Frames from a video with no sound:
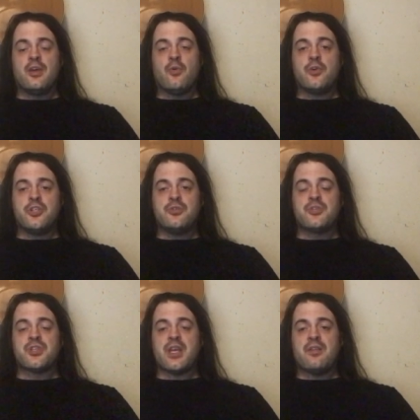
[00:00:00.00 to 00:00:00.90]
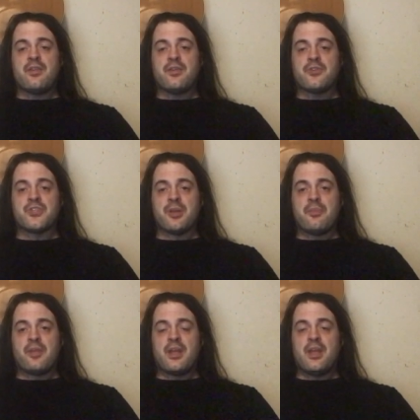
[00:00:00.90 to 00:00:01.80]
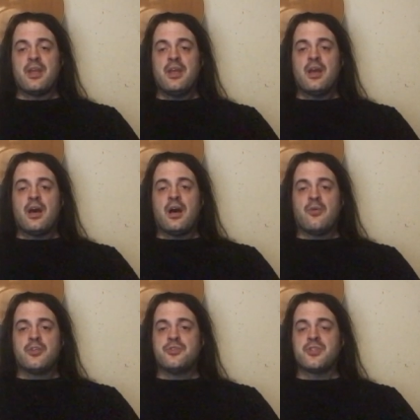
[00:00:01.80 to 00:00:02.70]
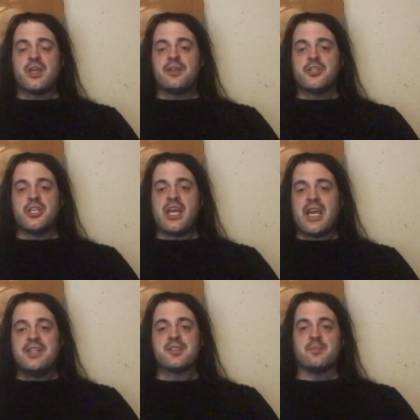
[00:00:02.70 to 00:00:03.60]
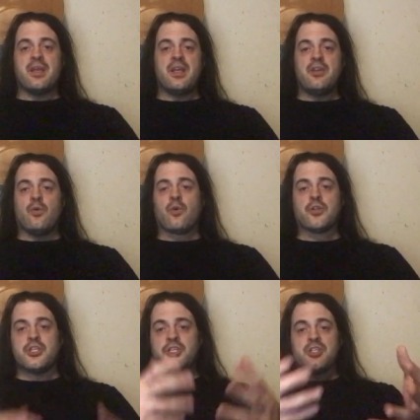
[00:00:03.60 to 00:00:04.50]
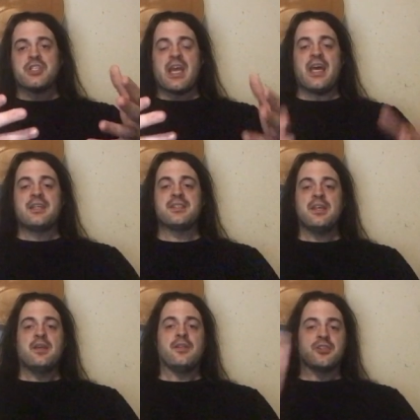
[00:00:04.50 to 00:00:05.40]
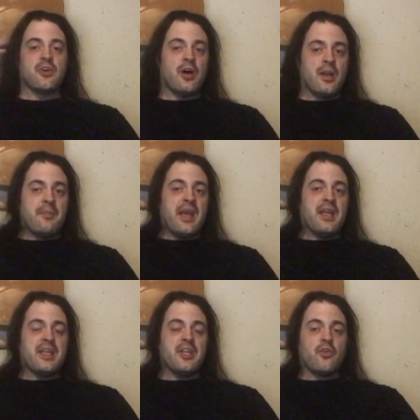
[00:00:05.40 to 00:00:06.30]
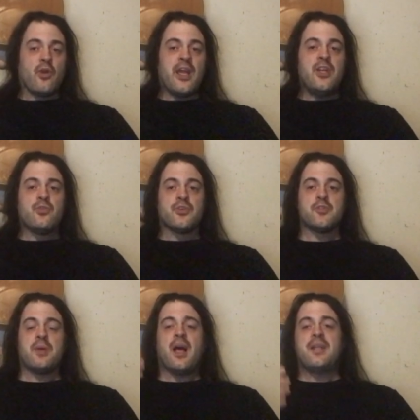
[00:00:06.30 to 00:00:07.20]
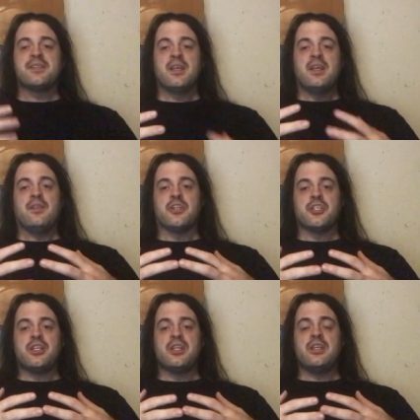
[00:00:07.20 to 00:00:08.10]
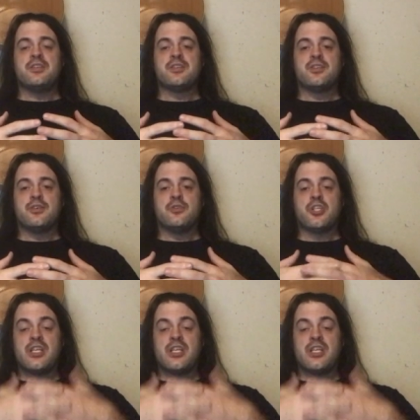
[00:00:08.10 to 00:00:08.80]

Would you say that there's something? Uh, would you say that she hates men, or she just has this automatic ingrained response that she needs to she